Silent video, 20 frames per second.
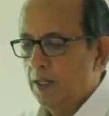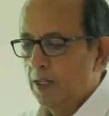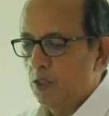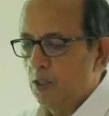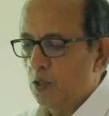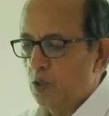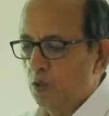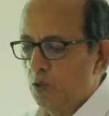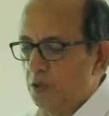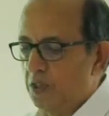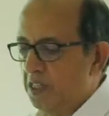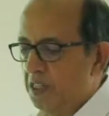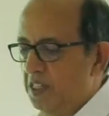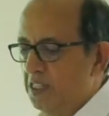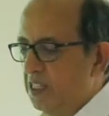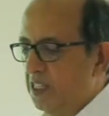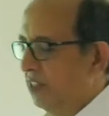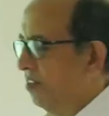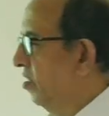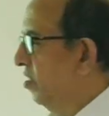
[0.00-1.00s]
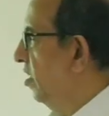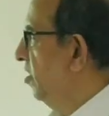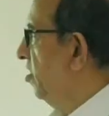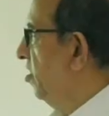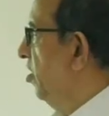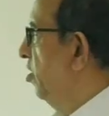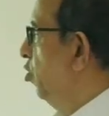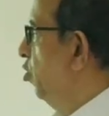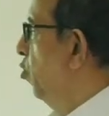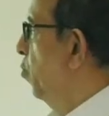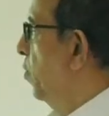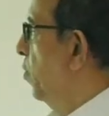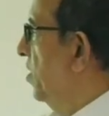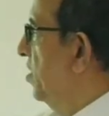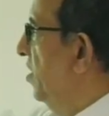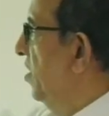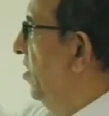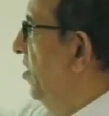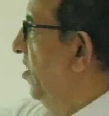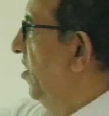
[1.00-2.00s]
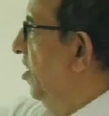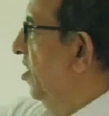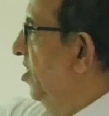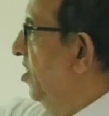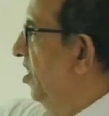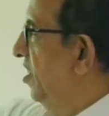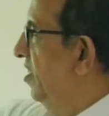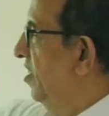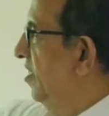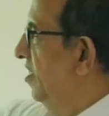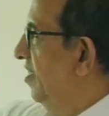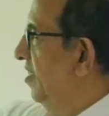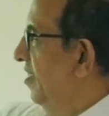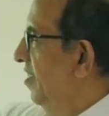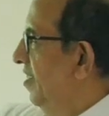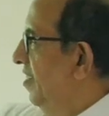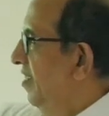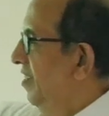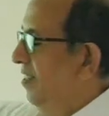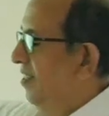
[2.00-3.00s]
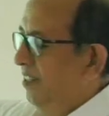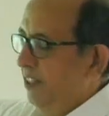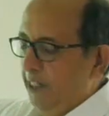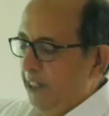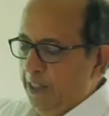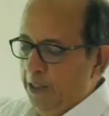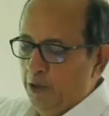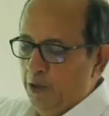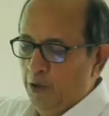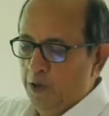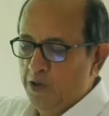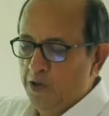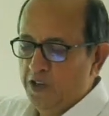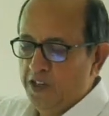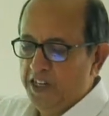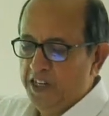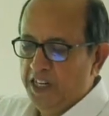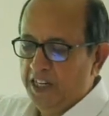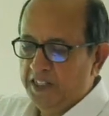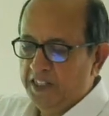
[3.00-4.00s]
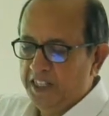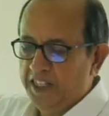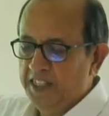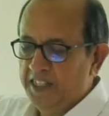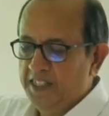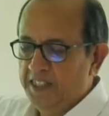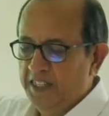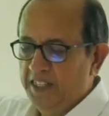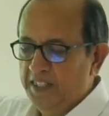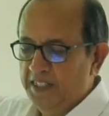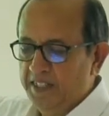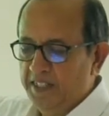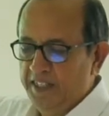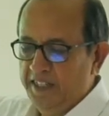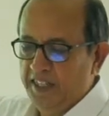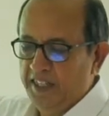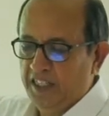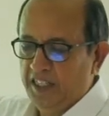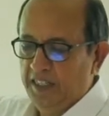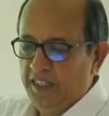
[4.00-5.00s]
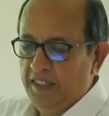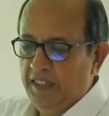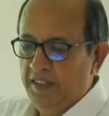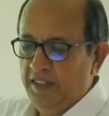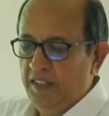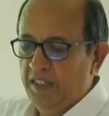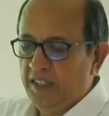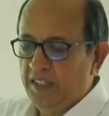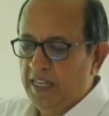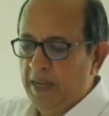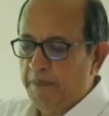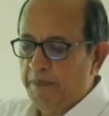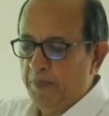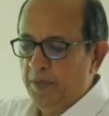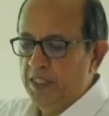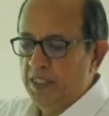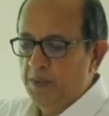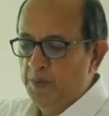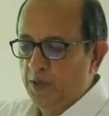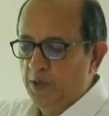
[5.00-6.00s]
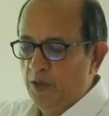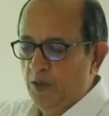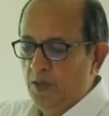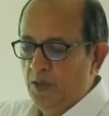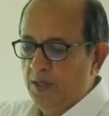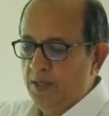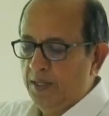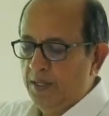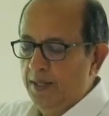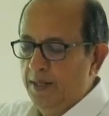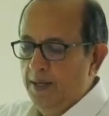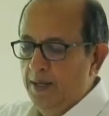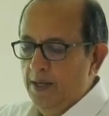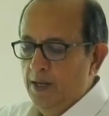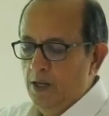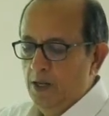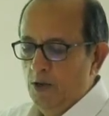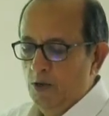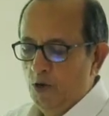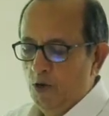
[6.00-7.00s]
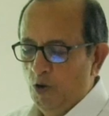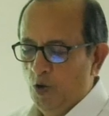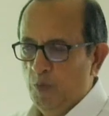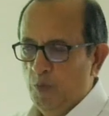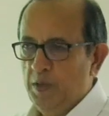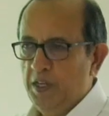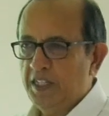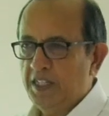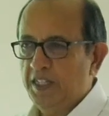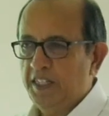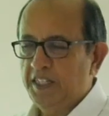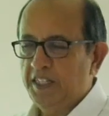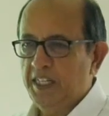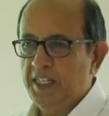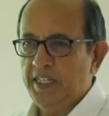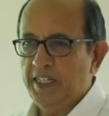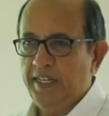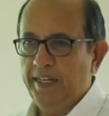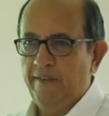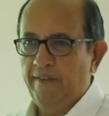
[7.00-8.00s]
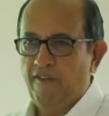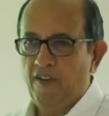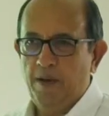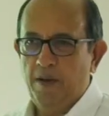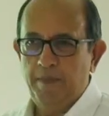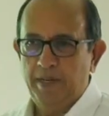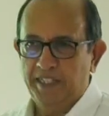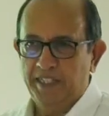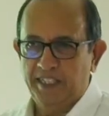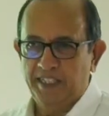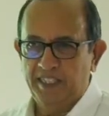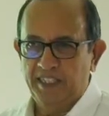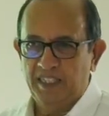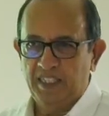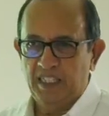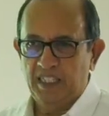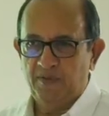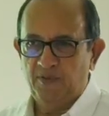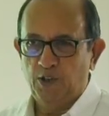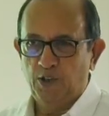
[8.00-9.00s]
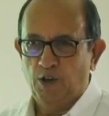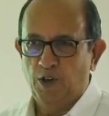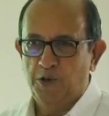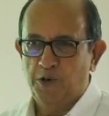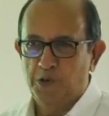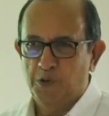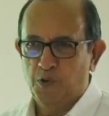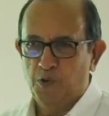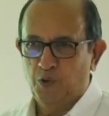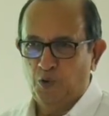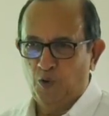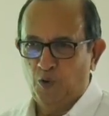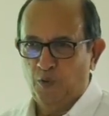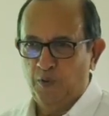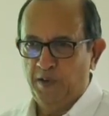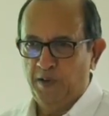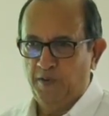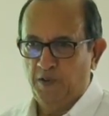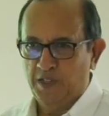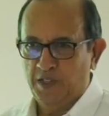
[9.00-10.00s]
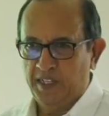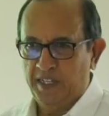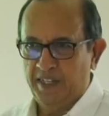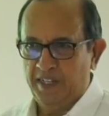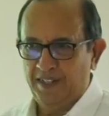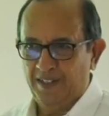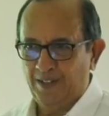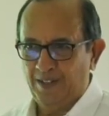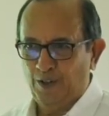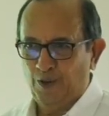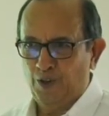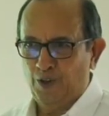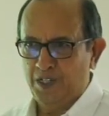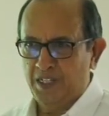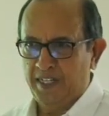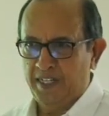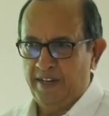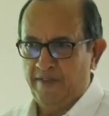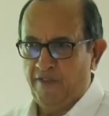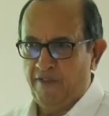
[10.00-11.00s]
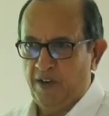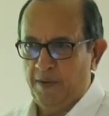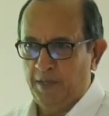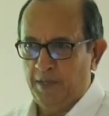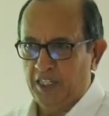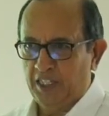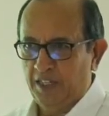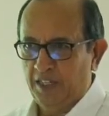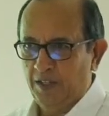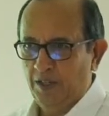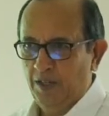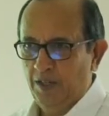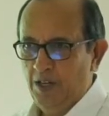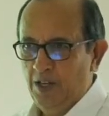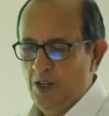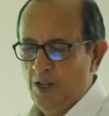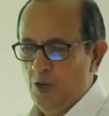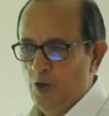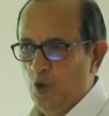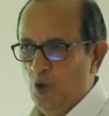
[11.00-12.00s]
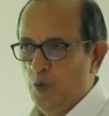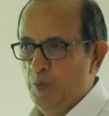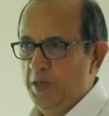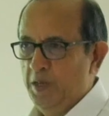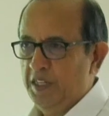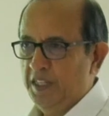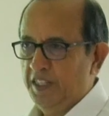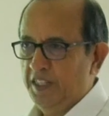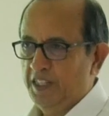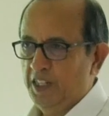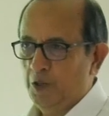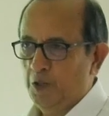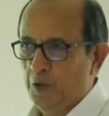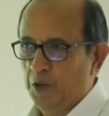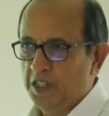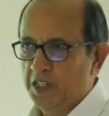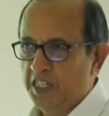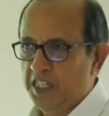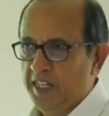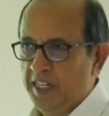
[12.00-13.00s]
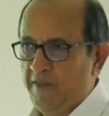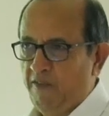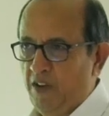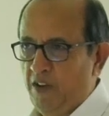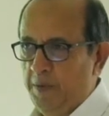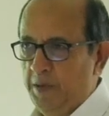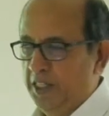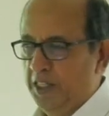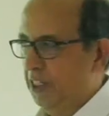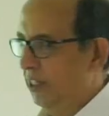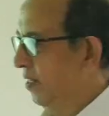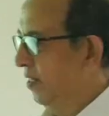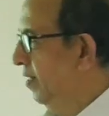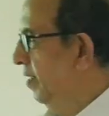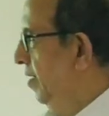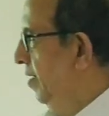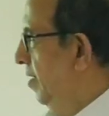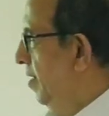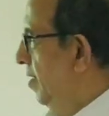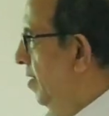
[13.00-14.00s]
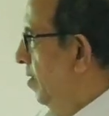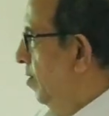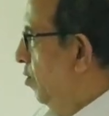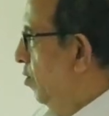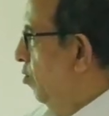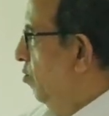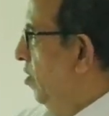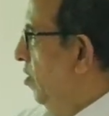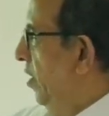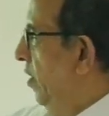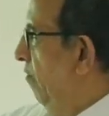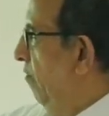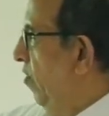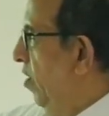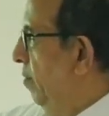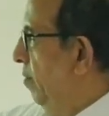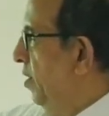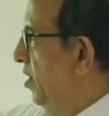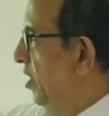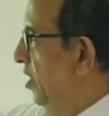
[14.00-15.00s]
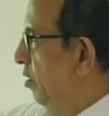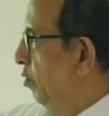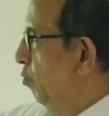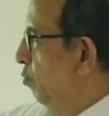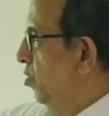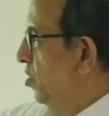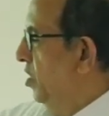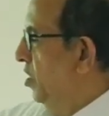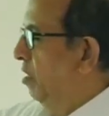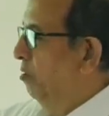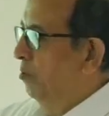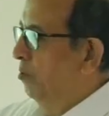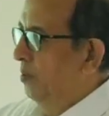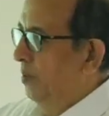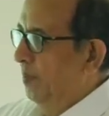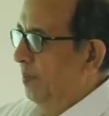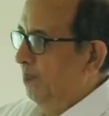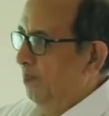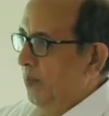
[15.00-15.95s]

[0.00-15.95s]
So there is a 32% reduction in coronary artery disease reduction. And this happens because obesity is an inflammatory disease. We all know COVID caused inflammation. Obesity causes inflammation. So the inflammation goes down,